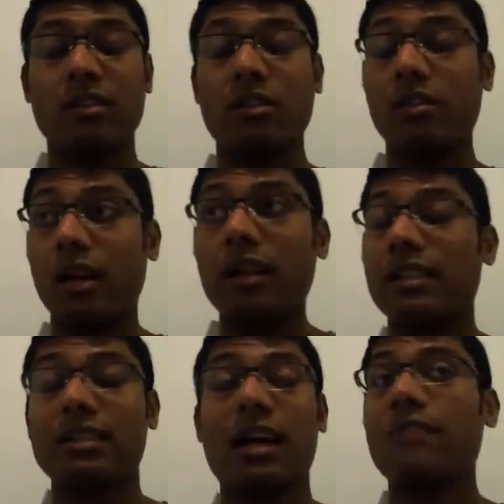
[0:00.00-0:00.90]
I
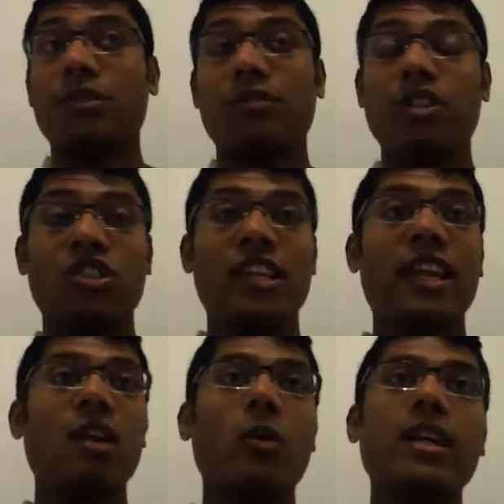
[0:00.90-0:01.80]
have to finish it
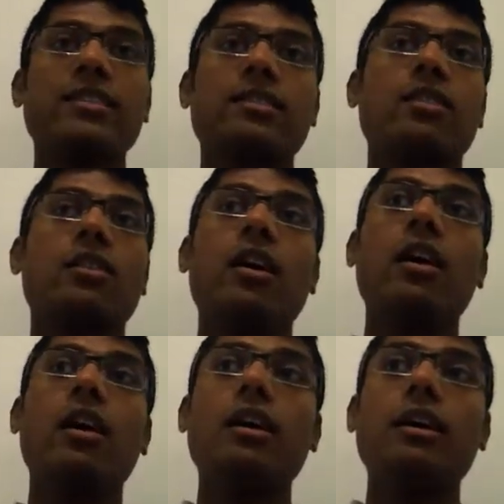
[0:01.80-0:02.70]
anyways. So,
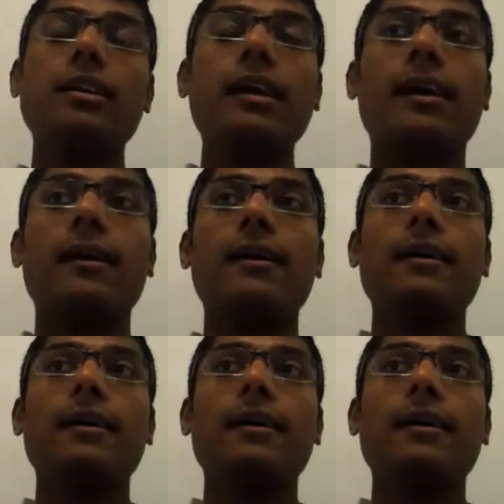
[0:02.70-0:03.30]
yeah.